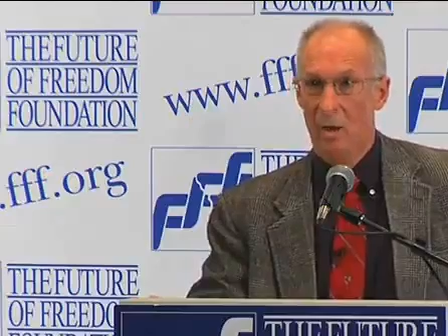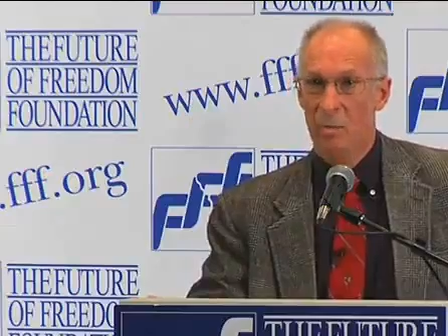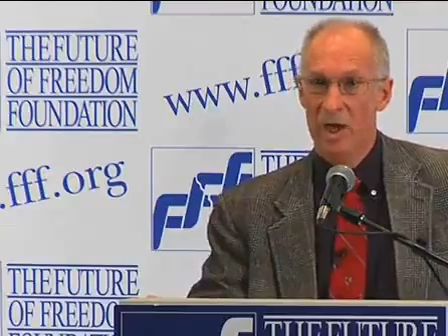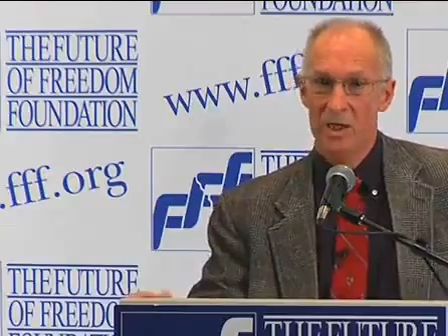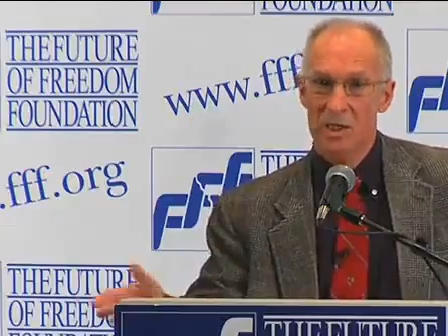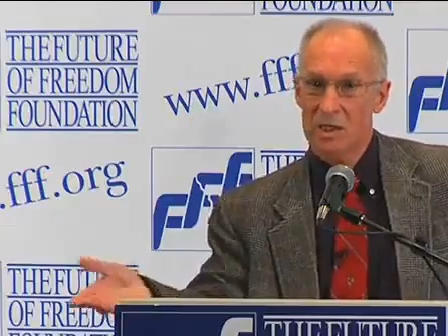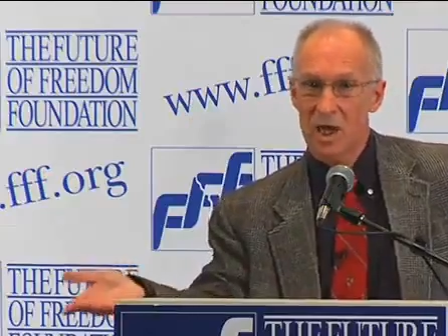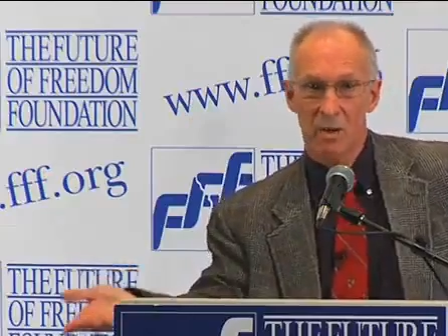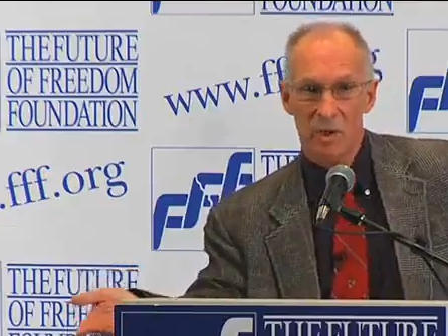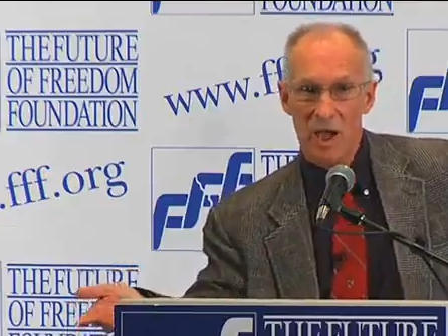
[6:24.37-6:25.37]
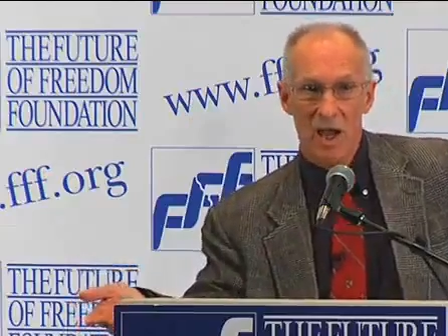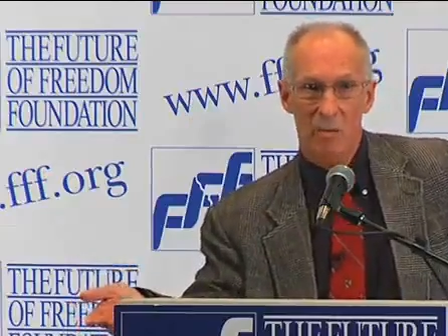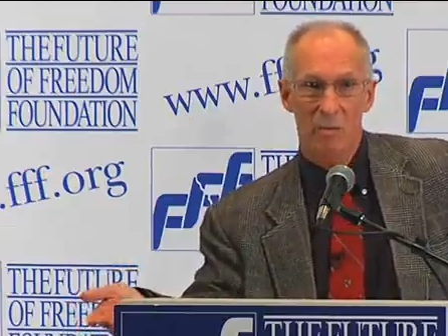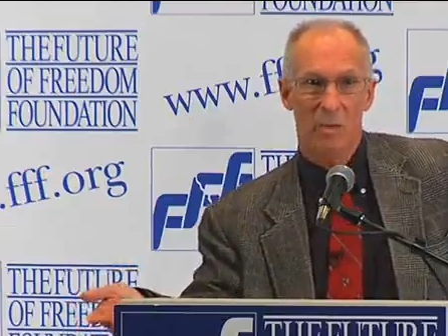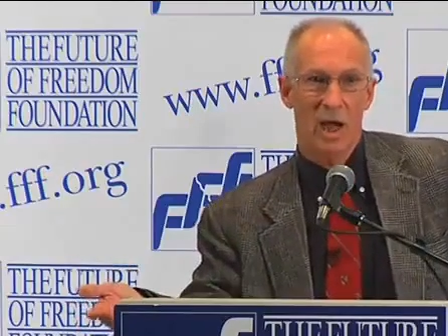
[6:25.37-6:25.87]
Uh, but at the same
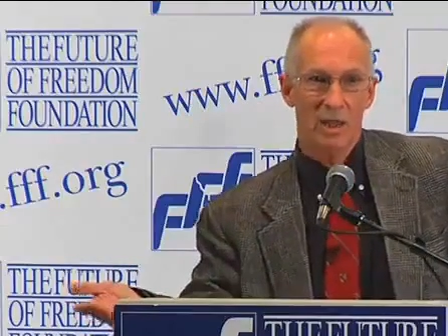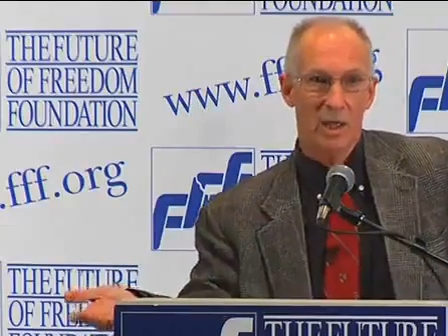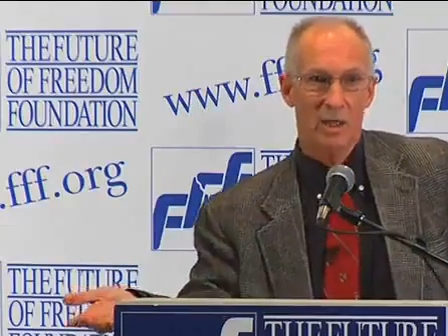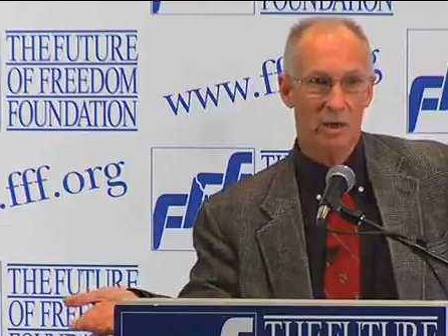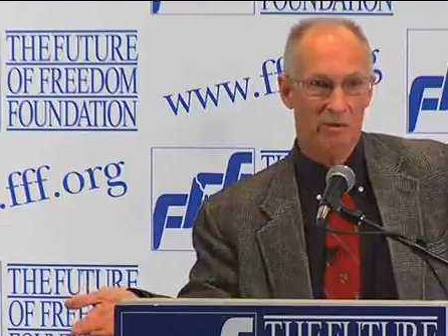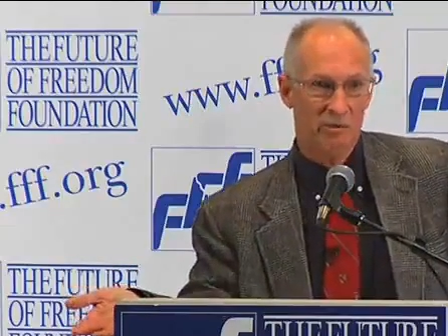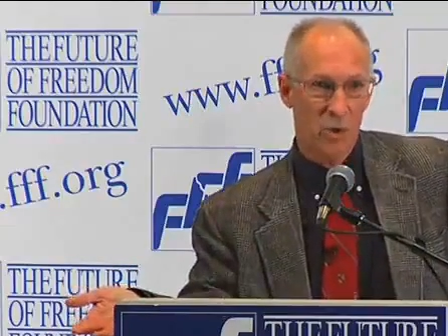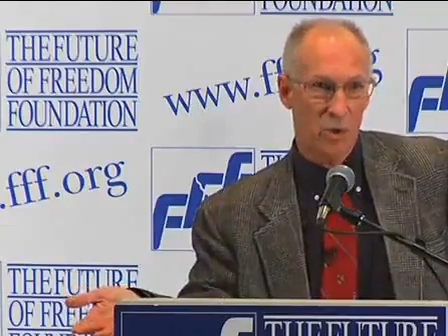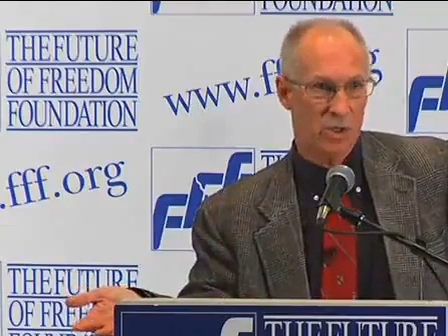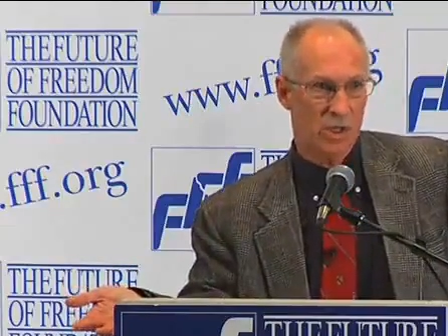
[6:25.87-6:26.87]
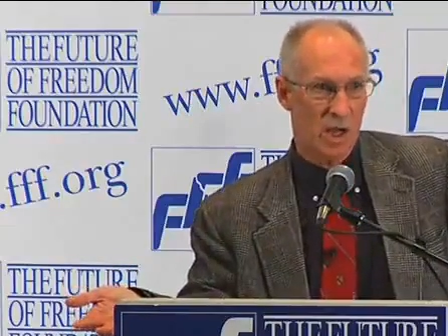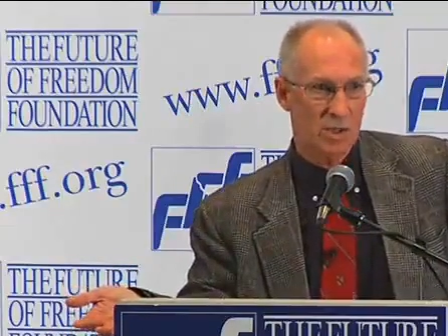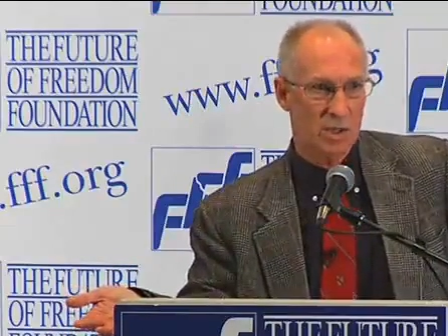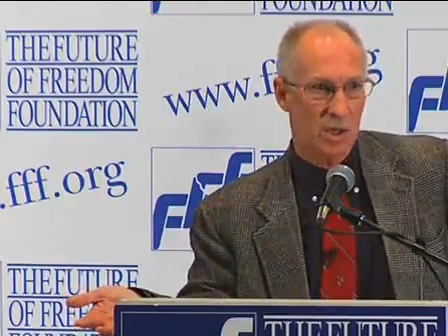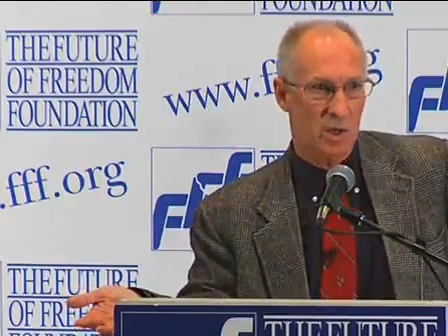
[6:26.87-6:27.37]
time, I think they're fools
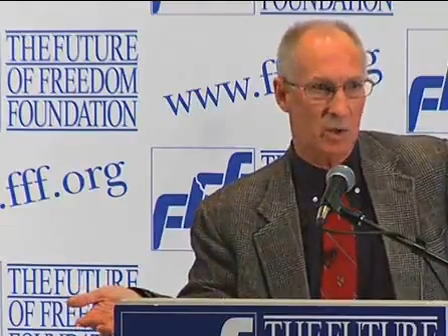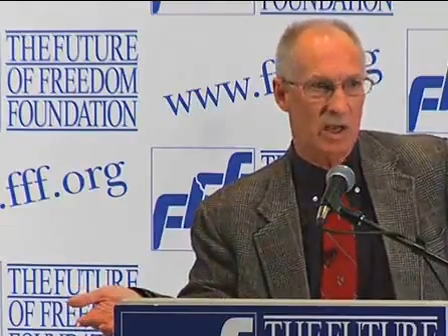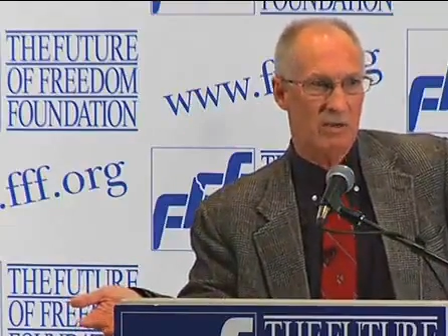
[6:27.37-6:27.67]
also.